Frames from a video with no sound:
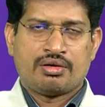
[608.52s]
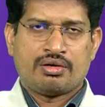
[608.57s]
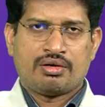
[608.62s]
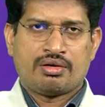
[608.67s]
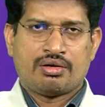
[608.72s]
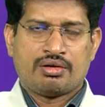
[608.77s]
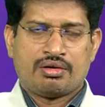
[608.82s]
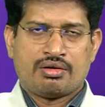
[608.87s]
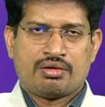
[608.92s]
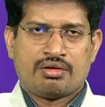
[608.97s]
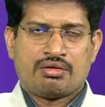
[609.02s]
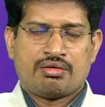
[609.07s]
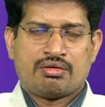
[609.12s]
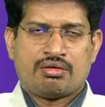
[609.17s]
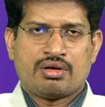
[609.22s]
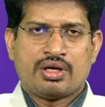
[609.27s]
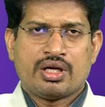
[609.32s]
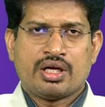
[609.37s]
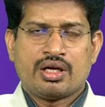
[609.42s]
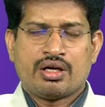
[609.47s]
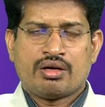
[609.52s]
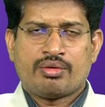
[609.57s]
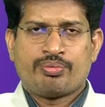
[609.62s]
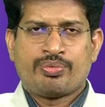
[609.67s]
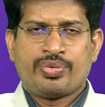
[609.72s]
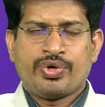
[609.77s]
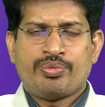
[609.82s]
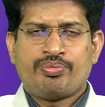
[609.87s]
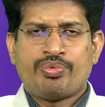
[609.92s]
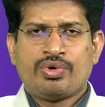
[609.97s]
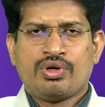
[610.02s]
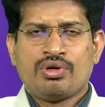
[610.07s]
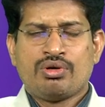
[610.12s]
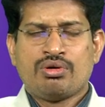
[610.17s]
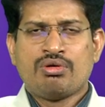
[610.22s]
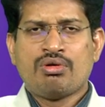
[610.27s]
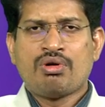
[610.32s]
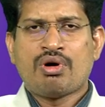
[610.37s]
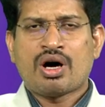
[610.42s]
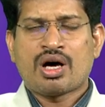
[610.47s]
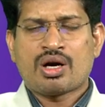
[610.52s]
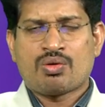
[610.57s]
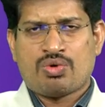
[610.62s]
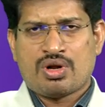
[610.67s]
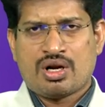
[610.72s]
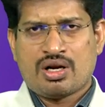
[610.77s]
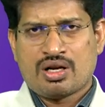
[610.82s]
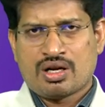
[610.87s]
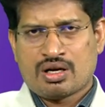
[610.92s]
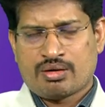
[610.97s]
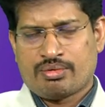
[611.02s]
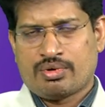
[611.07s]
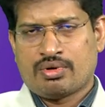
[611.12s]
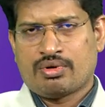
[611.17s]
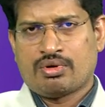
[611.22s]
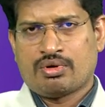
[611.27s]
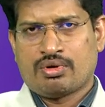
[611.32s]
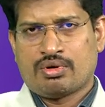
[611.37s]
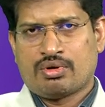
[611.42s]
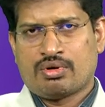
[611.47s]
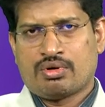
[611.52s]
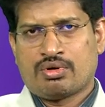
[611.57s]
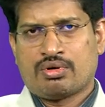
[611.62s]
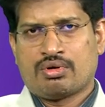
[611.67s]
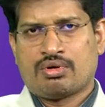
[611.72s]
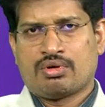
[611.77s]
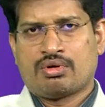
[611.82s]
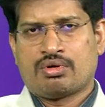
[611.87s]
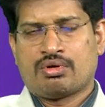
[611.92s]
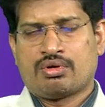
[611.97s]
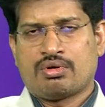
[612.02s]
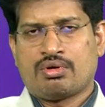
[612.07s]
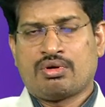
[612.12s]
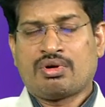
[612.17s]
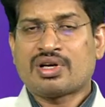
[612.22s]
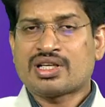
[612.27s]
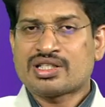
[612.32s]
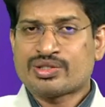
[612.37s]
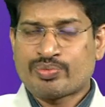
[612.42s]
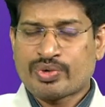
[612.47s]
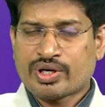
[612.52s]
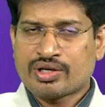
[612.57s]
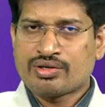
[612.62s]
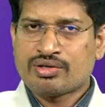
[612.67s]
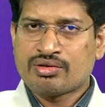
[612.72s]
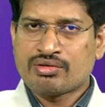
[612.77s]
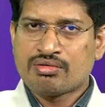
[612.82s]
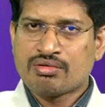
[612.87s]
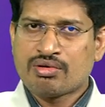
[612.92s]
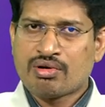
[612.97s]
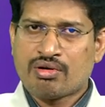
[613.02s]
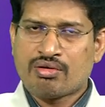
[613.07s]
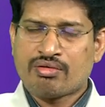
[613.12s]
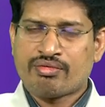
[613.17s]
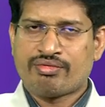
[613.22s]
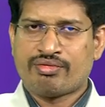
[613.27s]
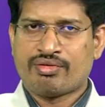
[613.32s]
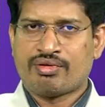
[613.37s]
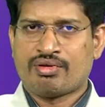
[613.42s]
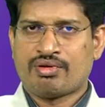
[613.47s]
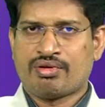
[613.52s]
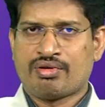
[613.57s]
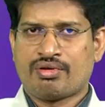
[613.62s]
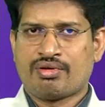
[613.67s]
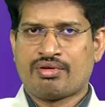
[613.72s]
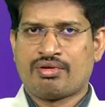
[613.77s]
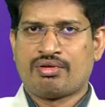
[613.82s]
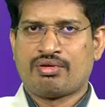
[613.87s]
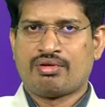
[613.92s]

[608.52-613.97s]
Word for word: uh, people who are vulnerable, irrespective of uh,